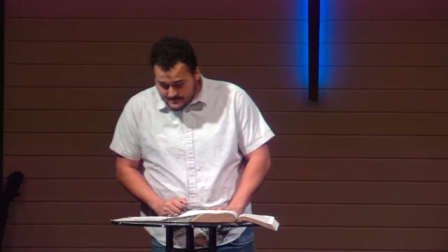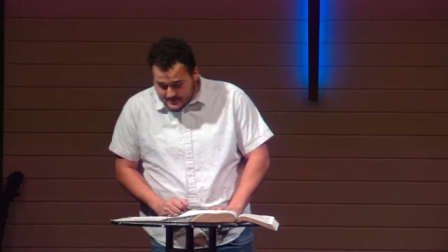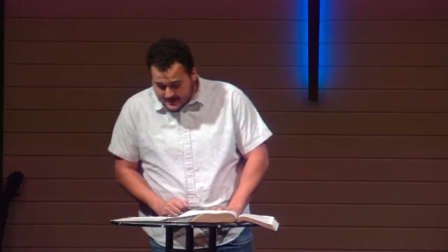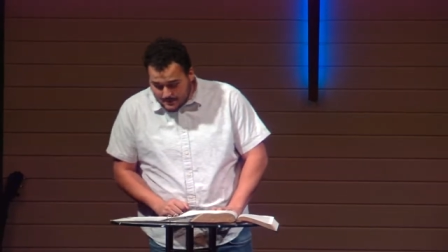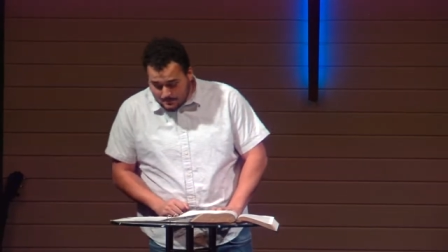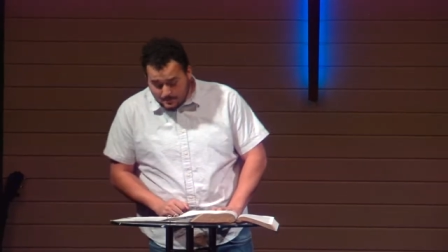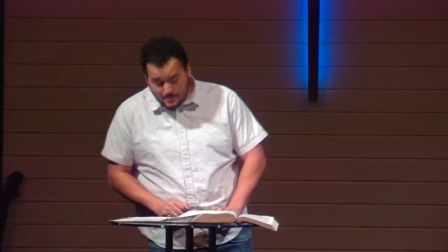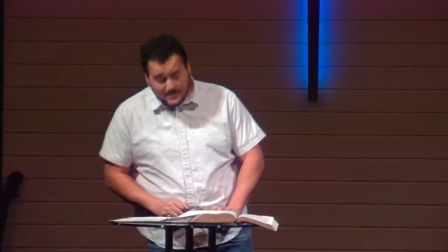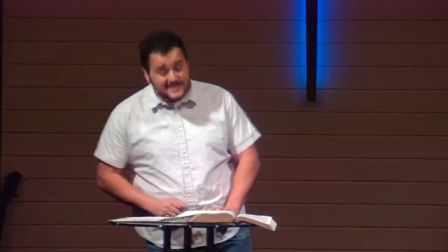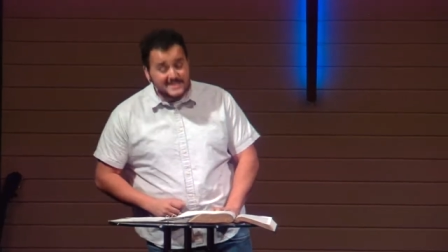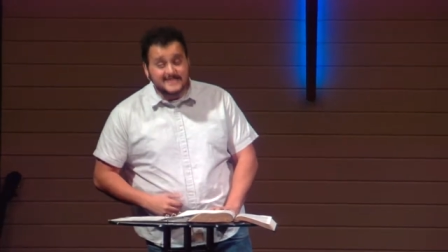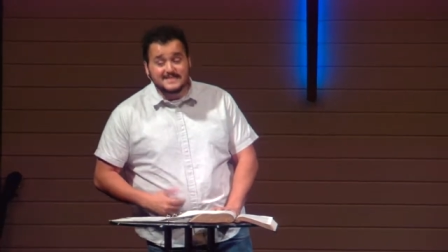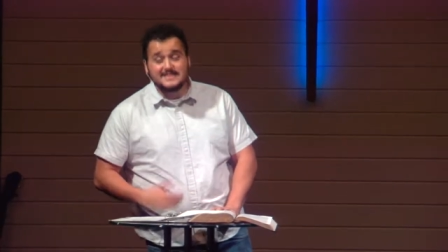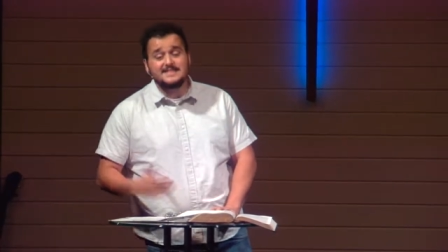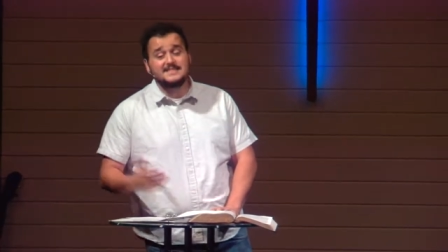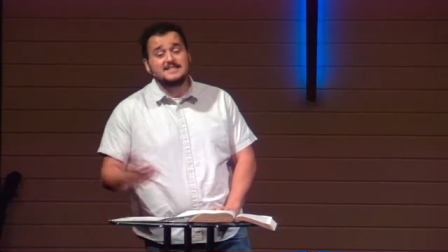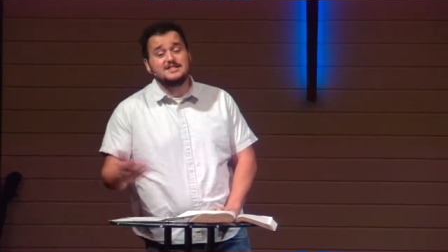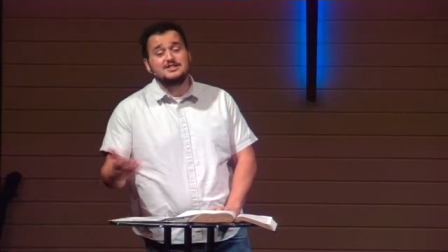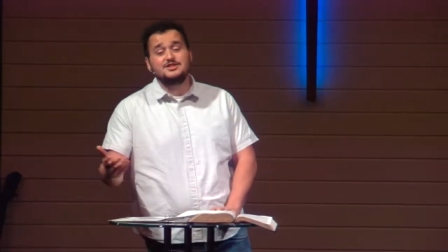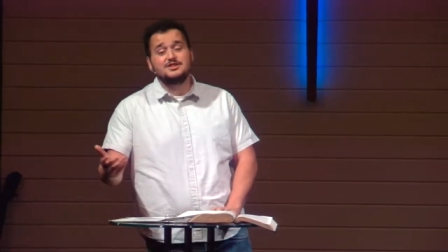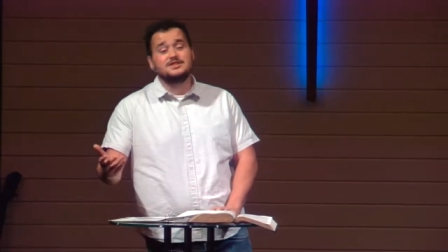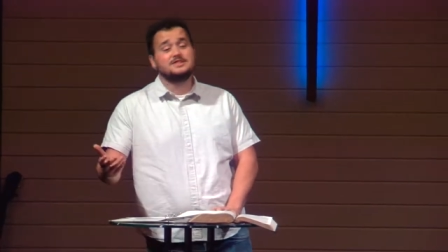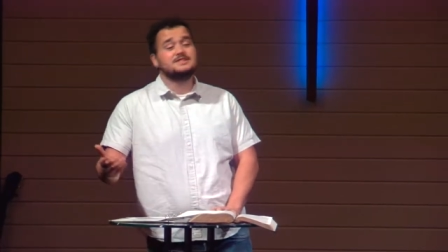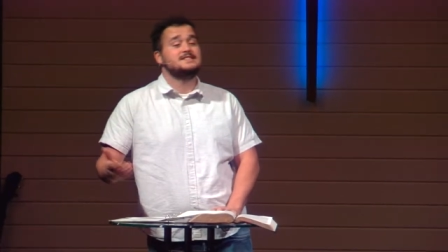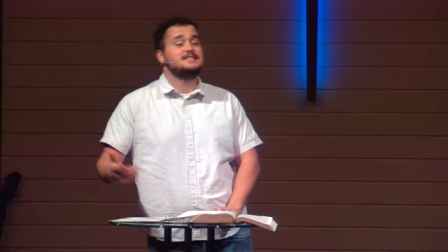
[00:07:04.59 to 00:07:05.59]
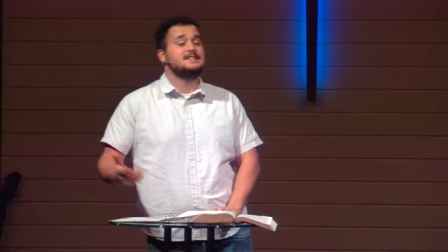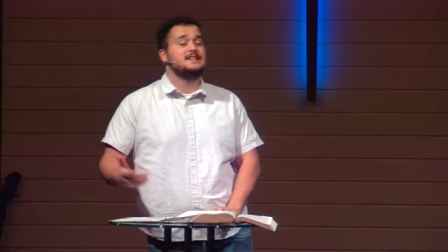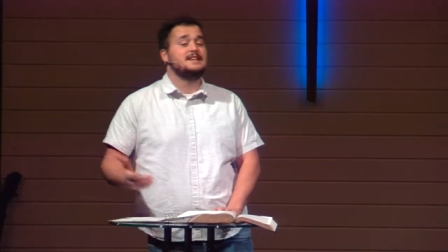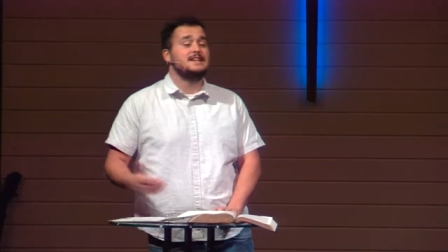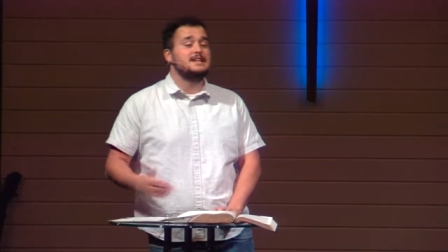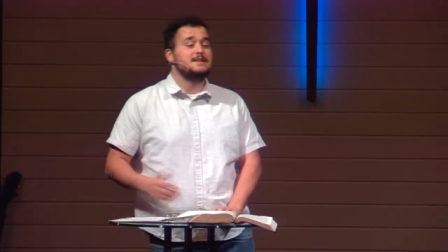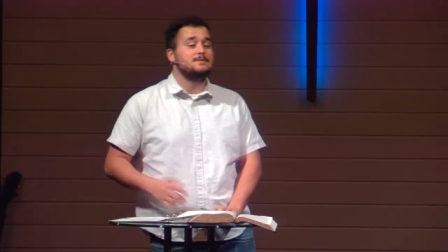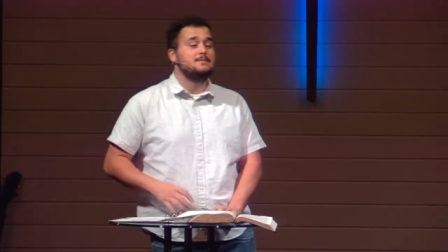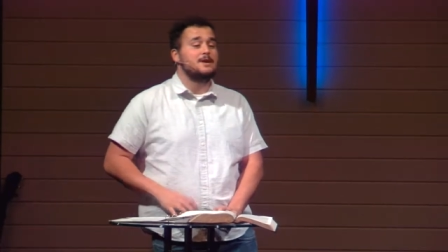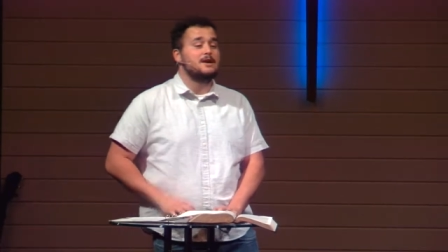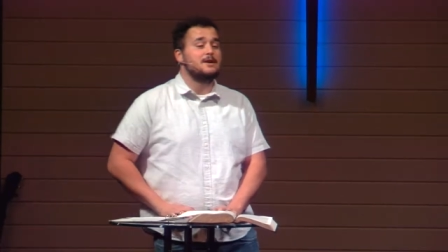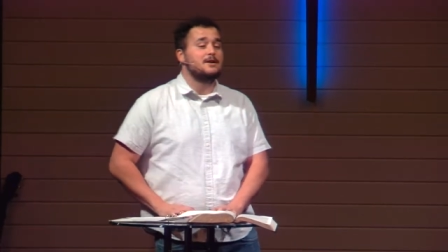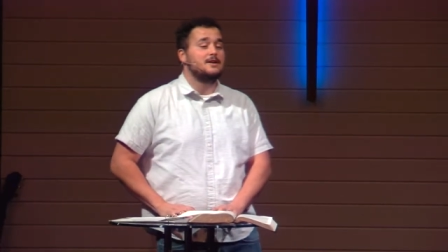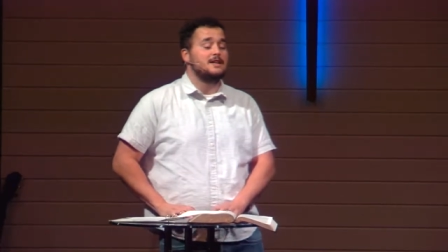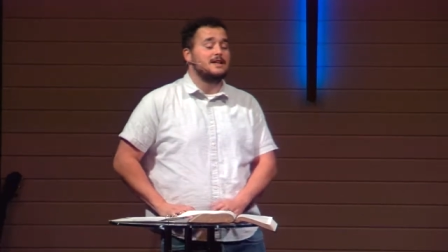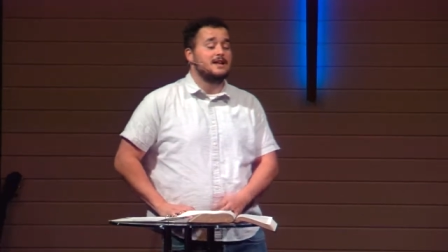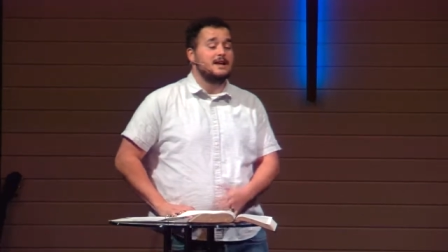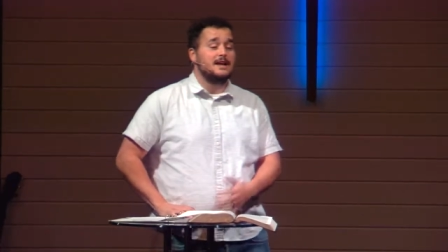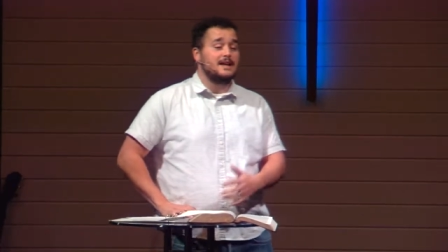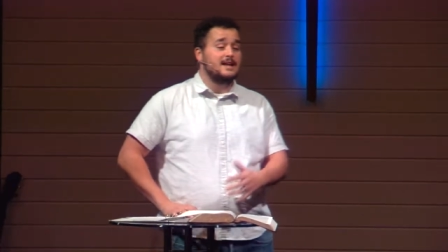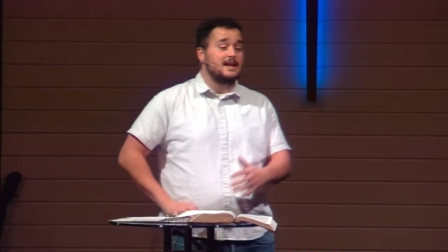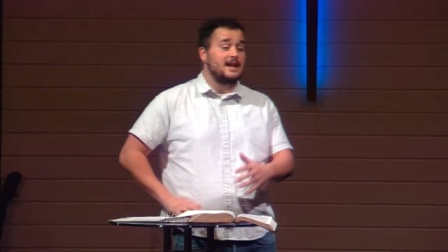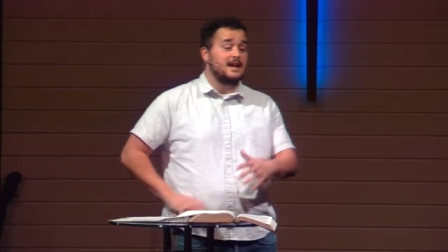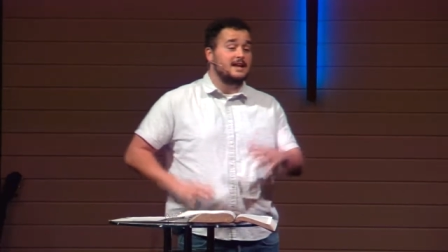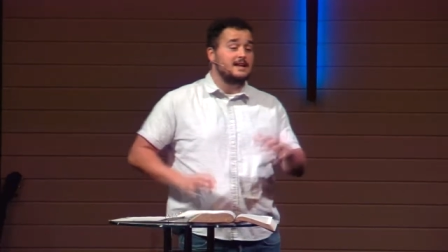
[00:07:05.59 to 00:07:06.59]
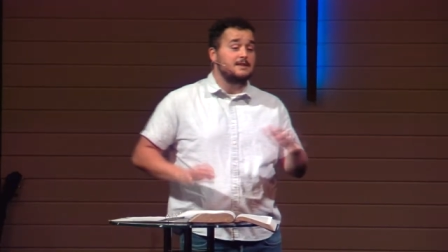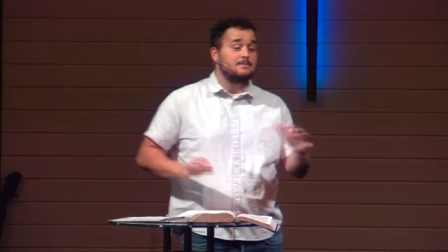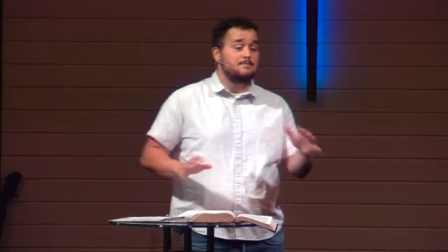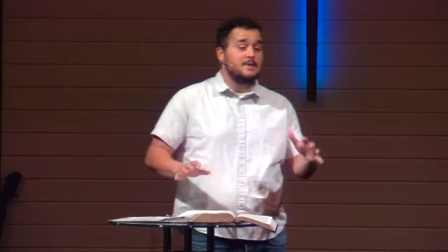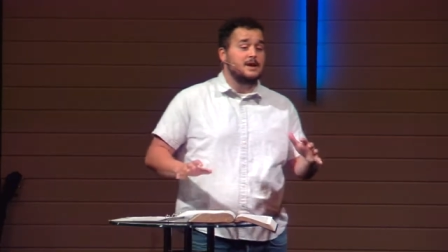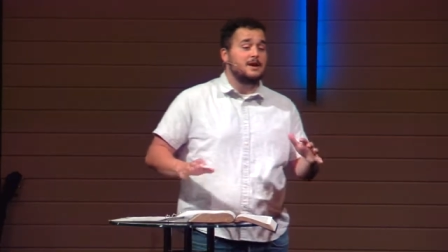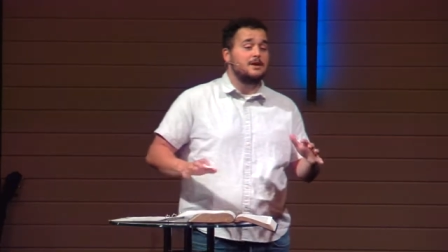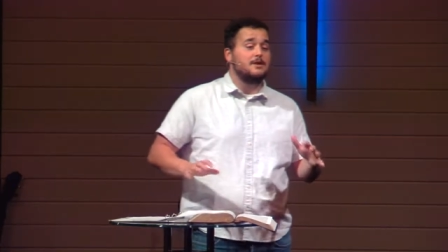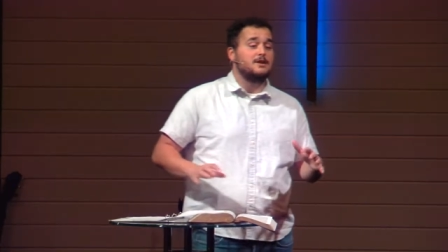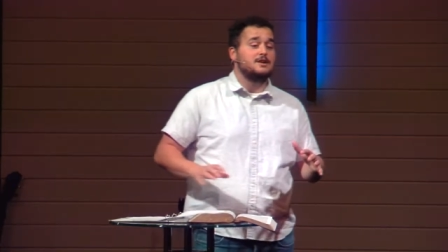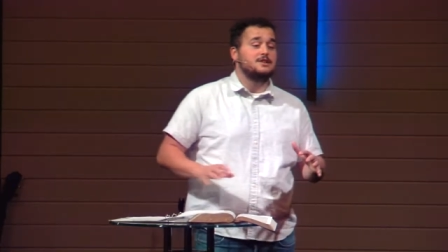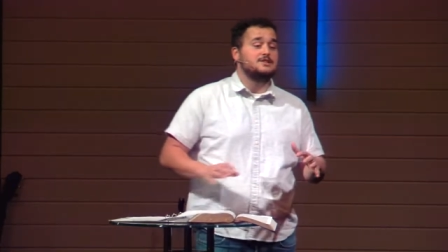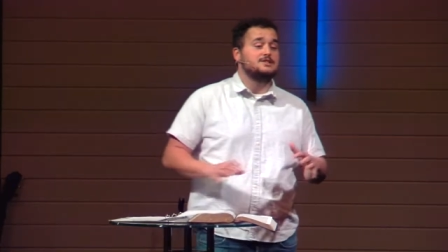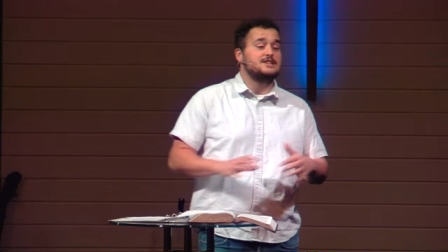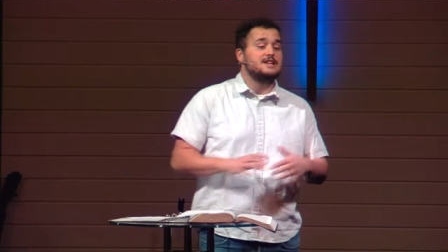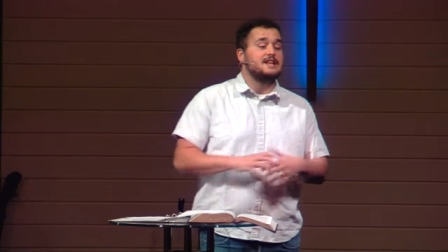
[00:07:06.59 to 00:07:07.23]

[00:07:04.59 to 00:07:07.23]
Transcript: But this isn't just in any mar- in marriage,